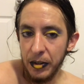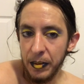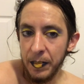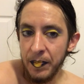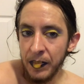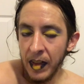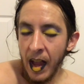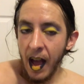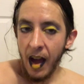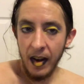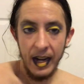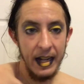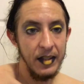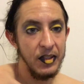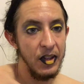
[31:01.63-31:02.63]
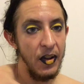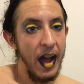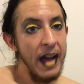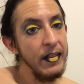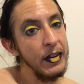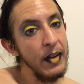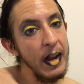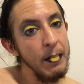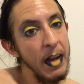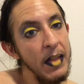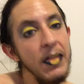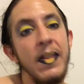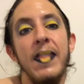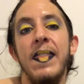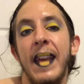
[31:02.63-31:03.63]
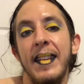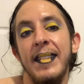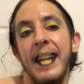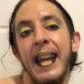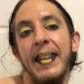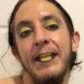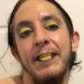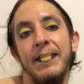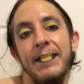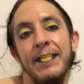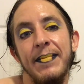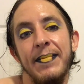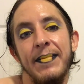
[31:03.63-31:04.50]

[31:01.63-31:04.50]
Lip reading: do. All right, so have a great month and thanks again.